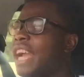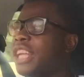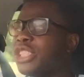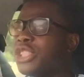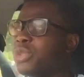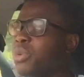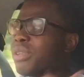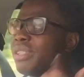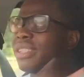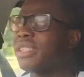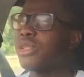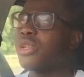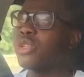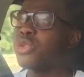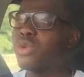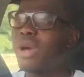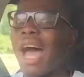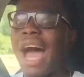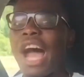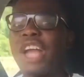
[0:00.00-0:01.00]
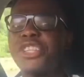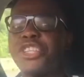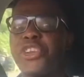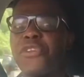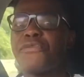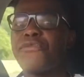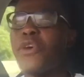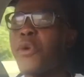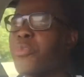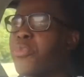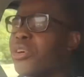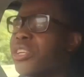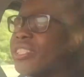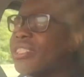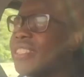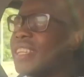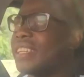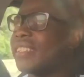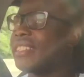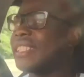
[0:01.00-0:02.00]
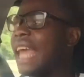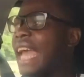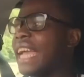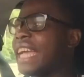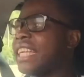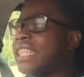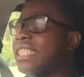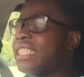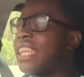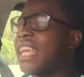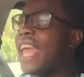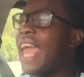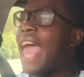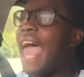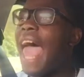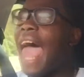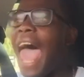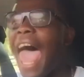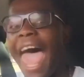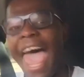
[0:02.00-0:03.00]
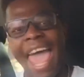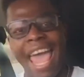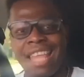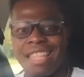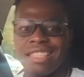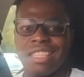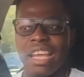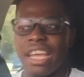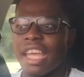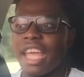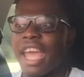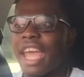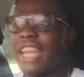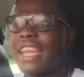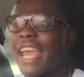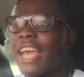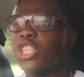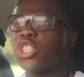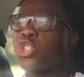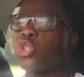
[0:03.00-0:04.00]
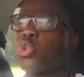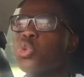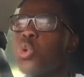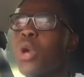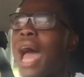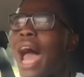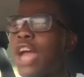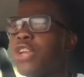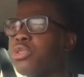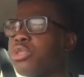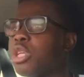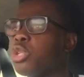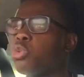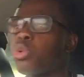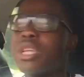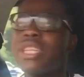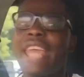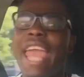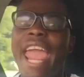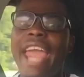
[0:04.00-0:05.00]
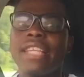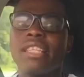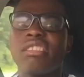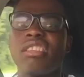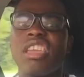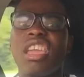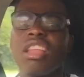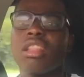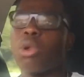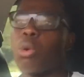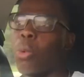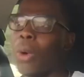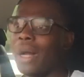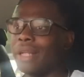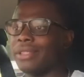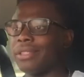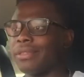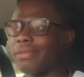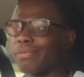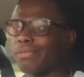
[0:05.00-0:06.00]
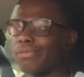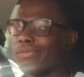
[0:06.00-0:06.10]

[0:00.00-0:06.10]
It's doing zero to one hundred in four point six seconds, and it has two hundred twenty-eight kilowatts.